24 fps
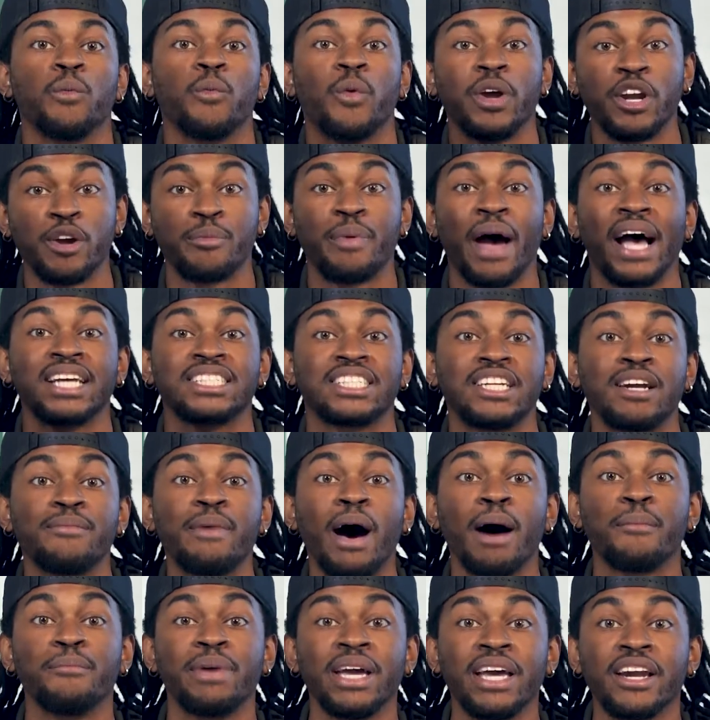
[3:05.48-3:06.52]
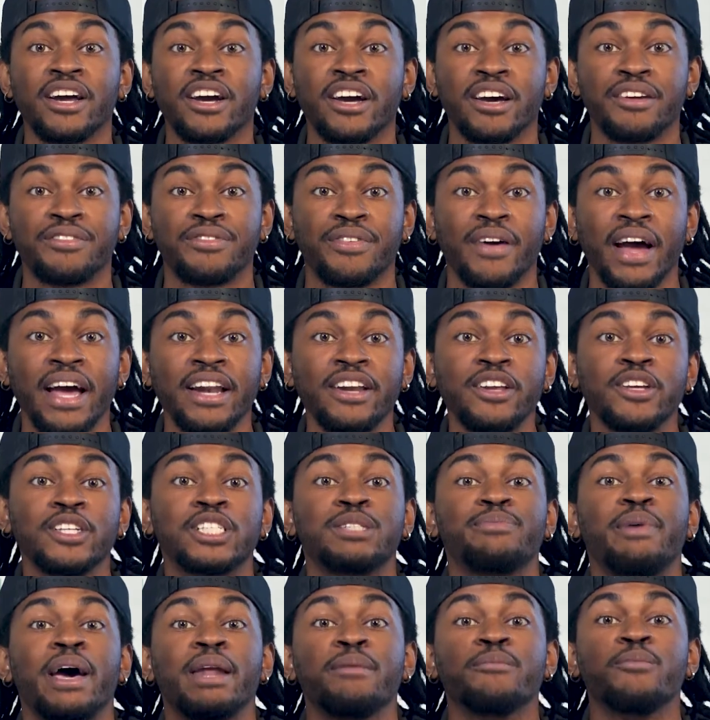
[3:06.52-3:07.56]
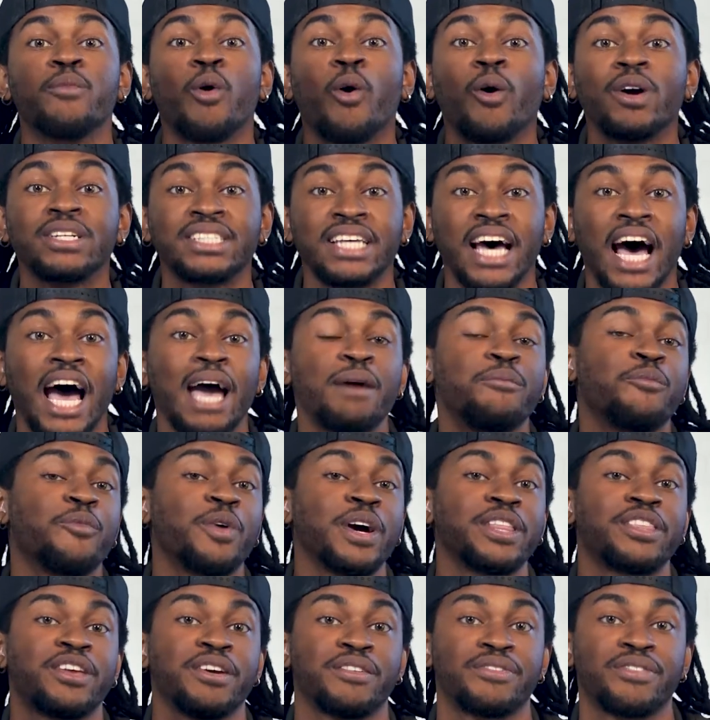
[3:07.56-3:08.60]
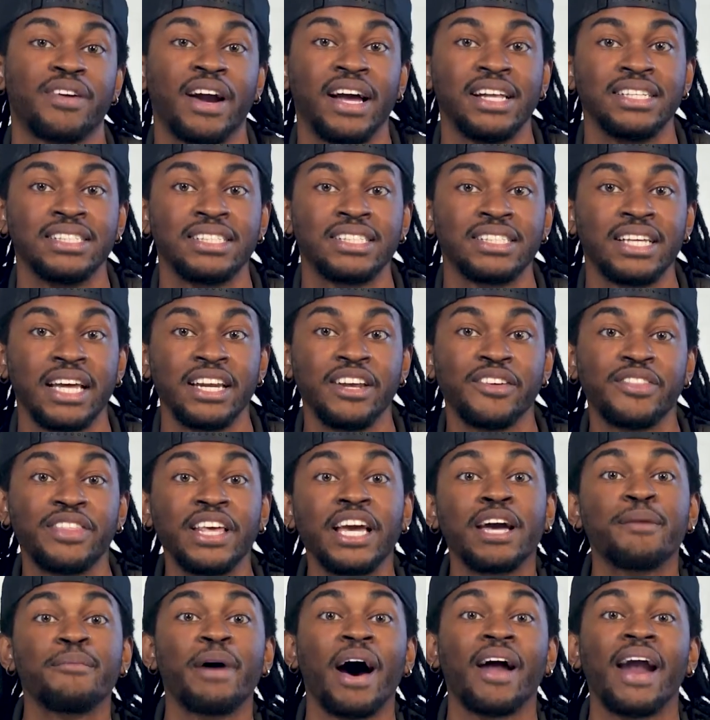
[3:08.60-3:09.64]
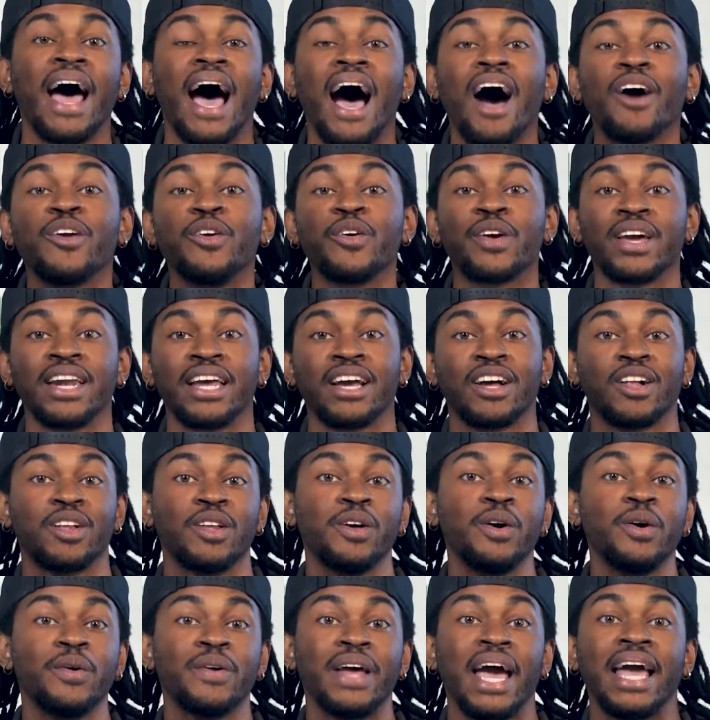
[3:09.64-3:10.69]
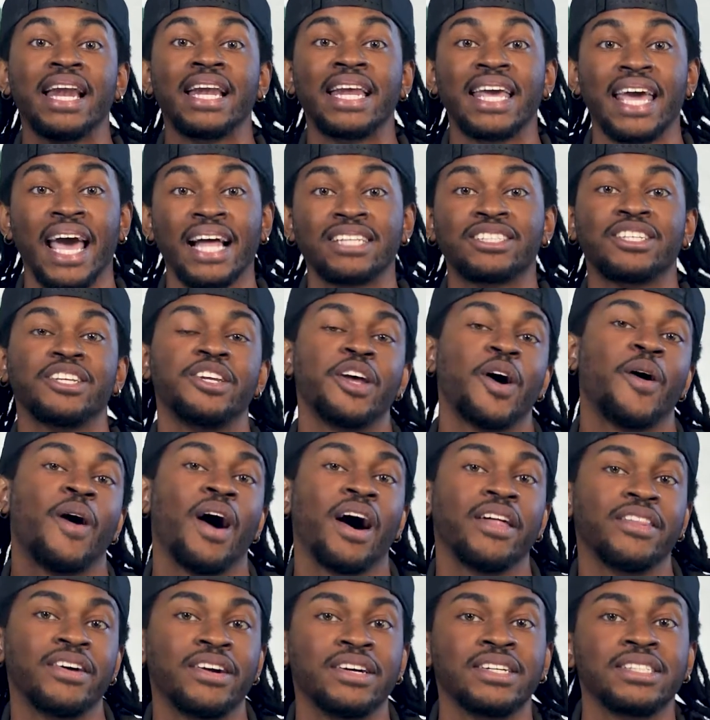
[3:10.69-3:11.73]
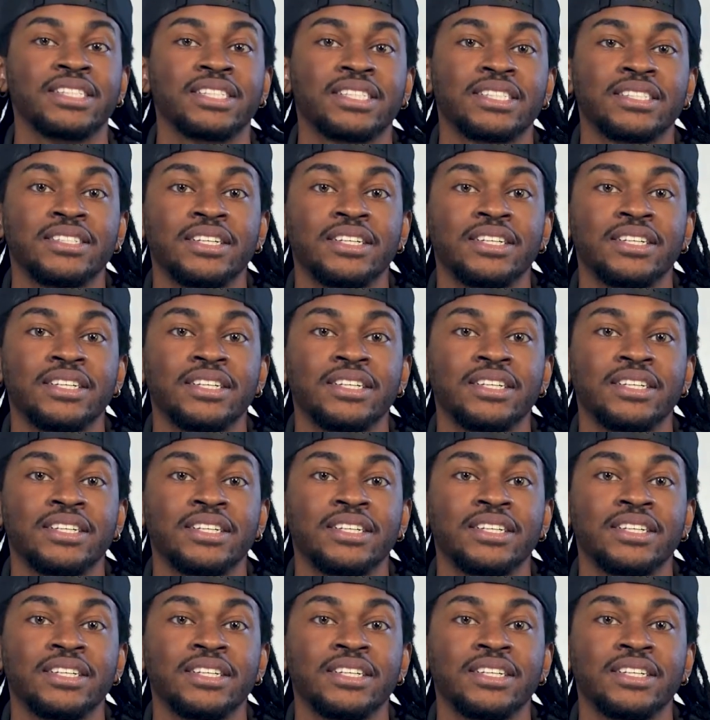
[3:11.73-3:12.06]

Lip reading: When you're passionate about being a good friend, you spend more time with your friends and you think about how you can include and get to know others.